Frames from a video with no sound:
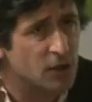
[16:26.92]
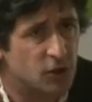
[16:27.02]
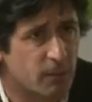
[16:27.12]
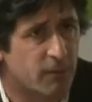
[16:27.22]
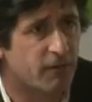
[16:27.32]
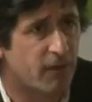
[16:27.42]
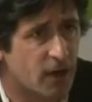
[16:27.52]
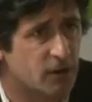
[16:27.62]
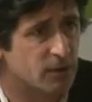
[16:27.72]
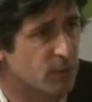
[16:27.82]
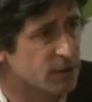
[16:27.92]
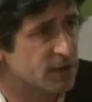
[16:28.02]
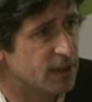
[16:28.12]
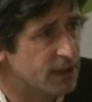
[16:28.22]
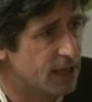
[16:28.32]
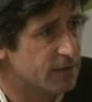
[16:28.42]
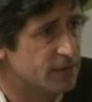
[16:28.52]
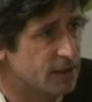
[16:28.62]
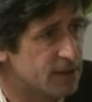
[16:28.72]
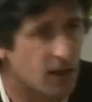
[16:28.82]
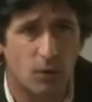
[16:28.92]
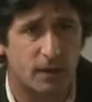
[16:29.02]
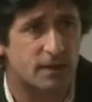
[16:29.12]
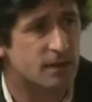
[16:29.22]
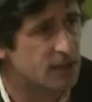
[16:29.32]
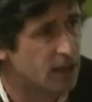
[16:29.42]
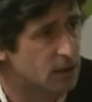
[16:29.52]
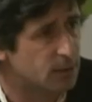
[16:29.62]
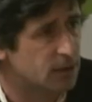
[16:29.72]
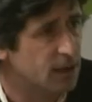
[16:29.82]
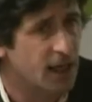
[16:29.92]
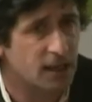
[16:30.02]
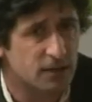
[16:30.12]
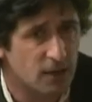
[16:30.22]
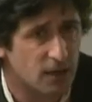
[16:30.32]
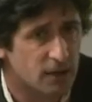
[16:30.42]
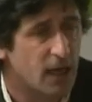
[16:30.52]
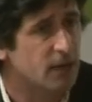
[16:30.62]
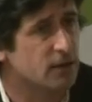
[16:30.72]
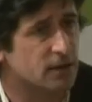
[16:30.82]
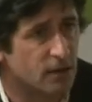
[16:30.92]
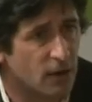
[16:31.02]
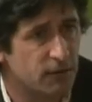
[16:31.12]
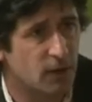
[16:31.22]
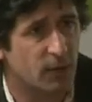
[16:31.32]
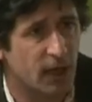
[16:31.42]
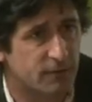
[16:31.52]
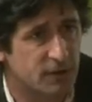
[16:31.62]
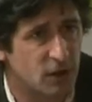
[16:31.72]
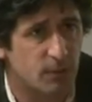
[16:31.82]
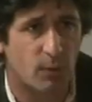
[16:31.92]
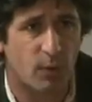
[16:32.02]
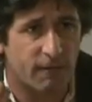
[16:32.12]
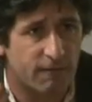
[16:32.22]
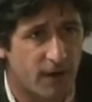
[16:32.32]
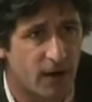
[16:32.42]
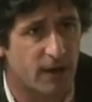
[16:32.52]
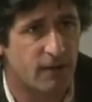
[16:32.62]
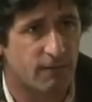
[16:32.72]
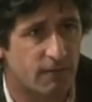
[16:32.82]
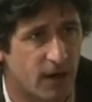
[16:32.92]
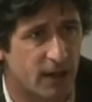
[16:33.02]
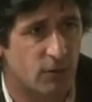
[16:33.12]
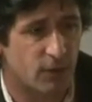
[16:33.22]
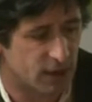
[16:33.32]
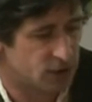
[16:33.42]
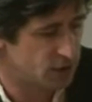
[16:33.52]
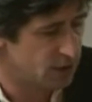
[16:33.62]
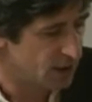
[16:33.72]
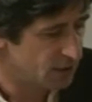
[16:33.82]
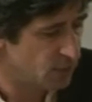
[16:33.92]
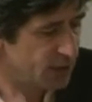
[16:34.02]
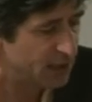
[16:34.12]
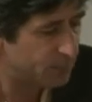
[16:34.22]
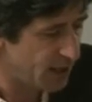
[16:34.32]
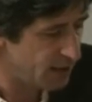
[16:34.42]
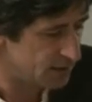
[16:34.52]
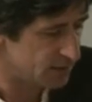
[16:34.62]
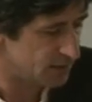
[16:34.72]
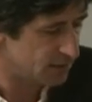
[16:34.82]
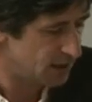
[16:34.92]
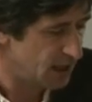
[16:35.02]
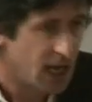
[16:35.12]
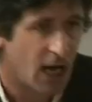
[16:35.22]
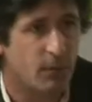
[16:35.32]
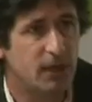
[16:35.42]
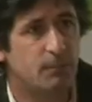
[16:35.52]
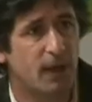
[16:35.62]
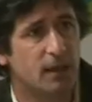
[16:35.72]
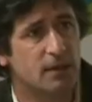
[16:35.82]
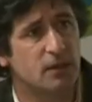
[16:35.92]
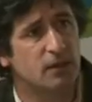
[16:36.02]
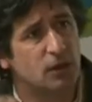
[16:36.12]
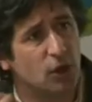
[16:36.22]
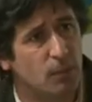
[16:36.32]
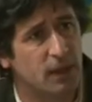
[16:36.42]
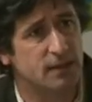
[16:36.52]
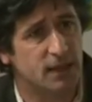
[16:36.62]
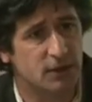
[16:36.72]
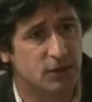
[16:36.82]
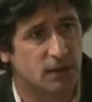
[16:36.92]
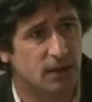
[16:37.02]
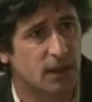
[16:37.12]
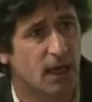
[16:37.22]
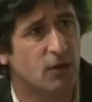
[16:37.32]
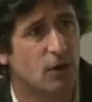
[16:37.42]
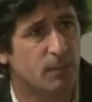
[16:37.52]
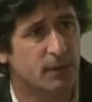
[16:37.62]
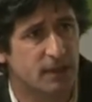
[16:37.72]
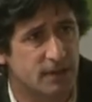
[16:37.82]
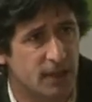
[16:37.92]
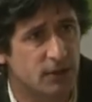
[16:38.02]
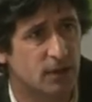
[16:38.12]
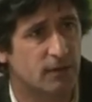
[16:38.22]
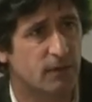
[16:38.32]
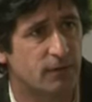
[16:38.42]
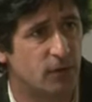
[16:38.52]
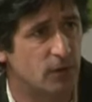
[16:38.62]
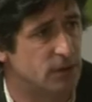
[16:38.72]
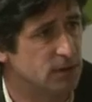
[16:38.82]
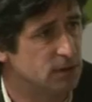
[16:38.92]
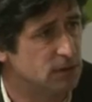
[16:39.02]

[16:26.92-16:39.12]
jump far too much to the left and say, oh, this is terrible. It's not. There's an awful lot we have to do, but we're very, very rich. So we need balance. And we need balance on globalization and corporatization of our food.